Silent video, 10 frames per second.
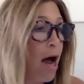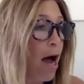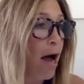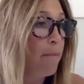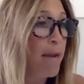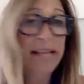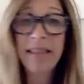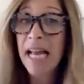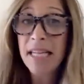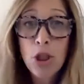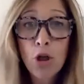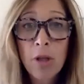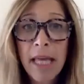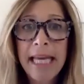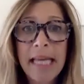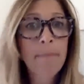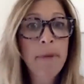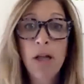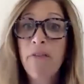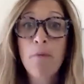Unless you're, like, in the
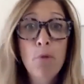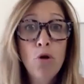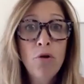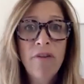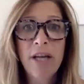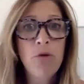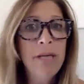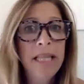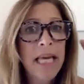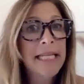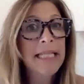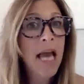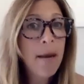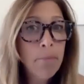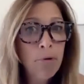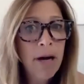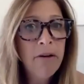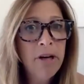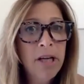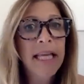middle of a move and you need, like, a
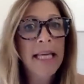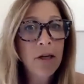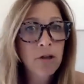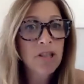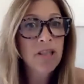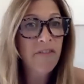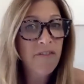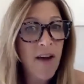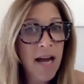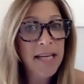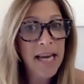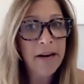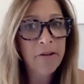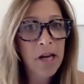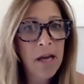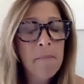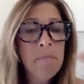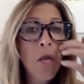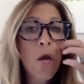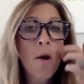temporary, like, here's a defined area.
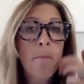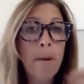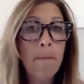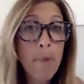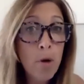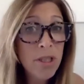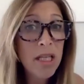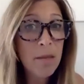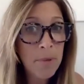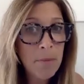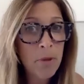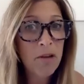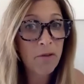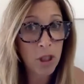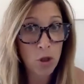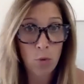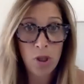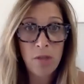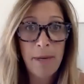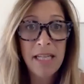But most of the people that rent
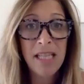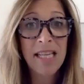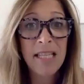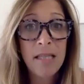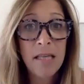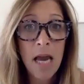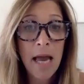storage spaces,